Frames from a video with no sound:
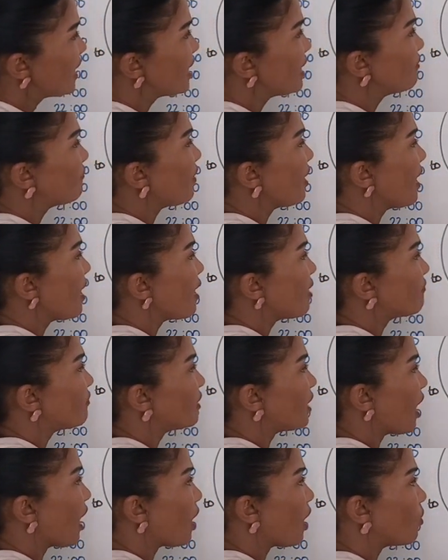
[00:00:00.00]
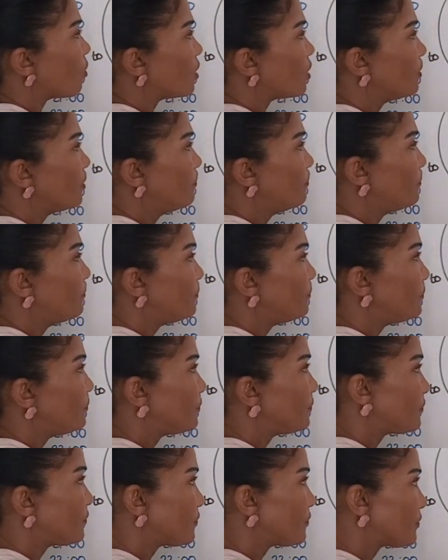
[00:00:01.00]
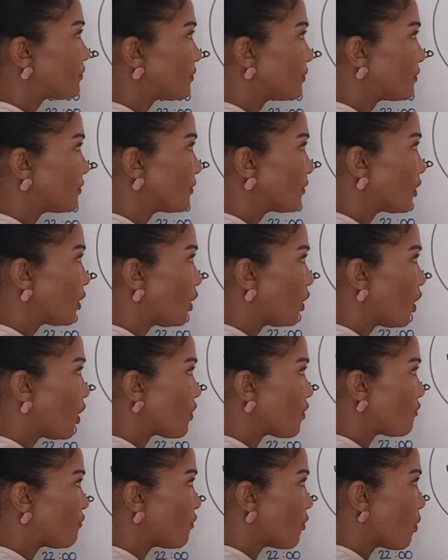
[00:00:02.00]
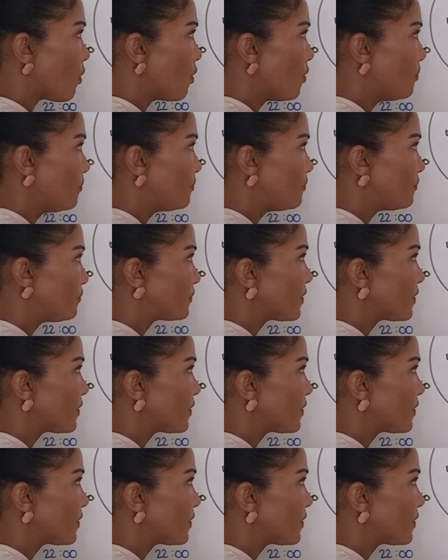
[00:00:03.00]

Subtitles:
If I have an hour on the 4